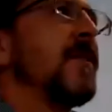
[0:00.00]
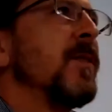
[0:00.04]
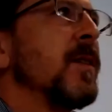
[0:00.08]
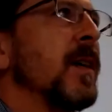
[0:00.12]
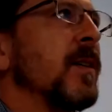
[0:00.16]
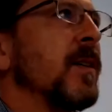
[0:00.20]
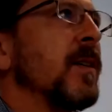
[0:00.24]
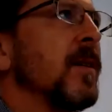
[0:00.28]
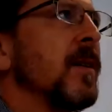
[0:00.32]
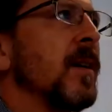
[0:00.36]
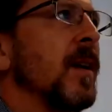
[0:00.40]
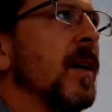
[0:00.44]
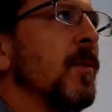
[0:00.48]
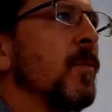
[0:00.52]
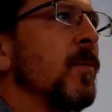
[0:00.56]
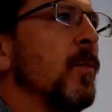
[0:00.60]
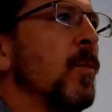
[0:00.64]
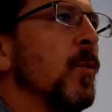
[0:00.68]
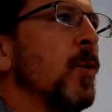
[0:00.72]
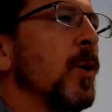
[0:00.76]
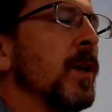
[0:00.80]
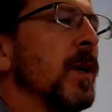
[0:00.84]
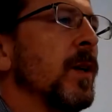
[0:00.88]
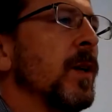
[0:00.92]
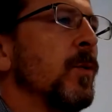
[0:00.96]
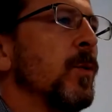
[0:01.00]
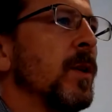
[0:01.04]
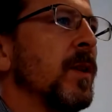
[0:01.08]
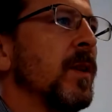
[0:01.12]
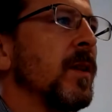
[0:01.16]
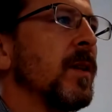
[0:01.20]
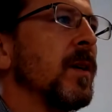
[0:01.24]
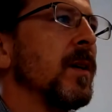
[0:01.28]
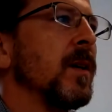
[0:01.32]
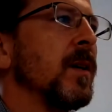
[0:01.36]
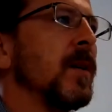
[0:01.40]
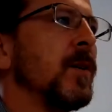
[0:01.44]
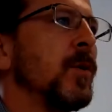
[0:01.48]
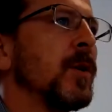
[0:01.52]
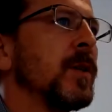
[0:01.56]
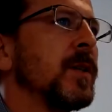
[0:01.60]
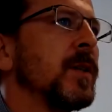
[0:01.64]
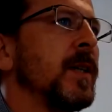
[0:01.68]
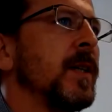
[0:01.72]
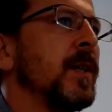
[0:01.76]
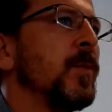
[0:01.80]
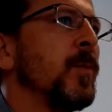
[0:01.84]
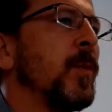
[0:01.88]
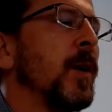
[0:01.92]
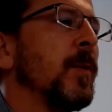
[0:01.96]
Leonard. I'm working with the New York
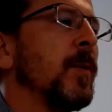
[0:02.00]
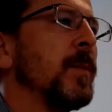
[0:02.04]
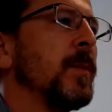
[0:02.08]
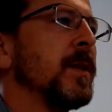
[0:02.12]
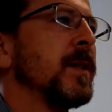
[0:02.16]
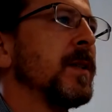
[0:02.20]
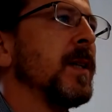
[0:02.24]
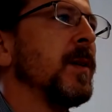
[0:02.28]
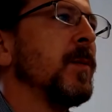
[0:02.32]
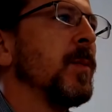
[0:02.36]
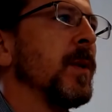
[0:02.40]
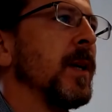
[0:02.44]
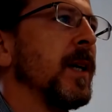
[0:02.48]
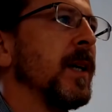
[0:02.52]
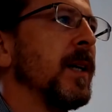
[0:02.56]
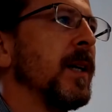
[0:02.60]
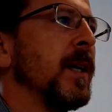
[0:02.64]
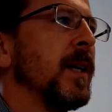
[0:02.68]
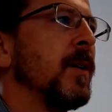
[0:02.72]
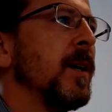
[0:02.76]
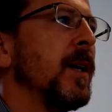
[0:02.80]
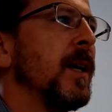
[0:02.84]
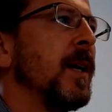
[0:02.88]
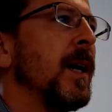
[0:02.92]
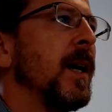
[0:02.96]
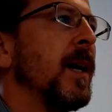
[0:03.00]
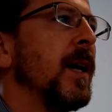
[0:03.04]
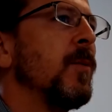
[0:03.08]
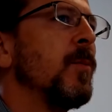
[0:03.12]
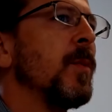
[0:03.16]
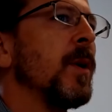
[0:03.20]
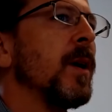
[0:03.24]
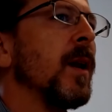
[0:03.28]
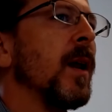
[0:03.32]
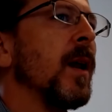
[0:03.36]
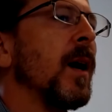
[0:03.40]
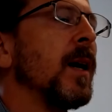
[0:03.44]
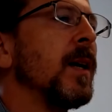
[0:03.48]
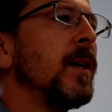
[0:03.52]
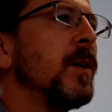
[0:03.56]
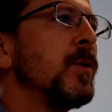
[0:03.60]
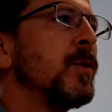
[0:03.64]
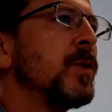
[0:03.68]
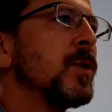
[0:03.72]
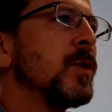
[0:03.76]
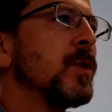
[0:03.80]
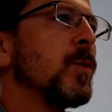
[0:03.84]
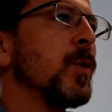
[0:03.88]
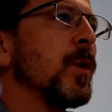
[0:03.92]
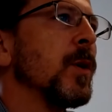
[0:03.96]
City Department of City Planning right now, but I
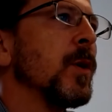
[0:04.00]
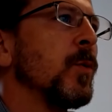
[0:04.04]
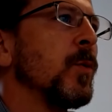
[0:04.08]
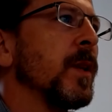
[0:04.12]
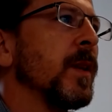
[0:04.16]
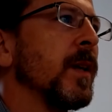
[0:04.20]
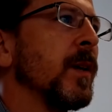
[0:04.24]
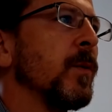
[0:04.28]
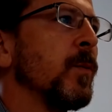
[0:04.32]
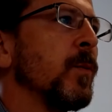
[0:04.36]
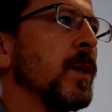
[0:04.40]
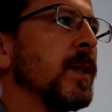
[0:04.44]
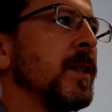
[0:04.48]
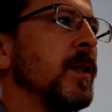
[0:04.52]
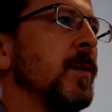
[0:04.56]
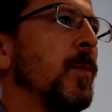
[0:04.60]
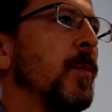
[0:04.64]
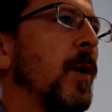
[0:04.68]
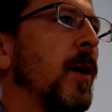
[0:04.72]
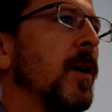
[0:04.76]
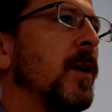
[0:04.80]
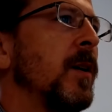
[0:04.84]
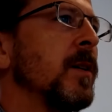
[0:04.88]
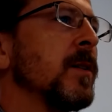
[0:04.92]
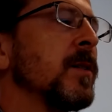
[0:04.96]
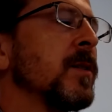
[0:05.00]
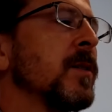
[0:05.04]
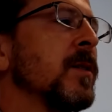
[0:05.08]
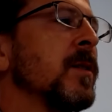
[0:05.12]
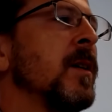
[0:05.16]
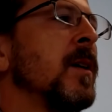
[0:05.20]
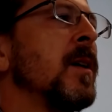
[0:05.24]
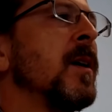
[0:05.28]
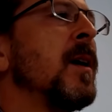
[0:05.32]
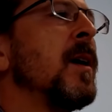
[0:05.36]
used to work with NYC Parks.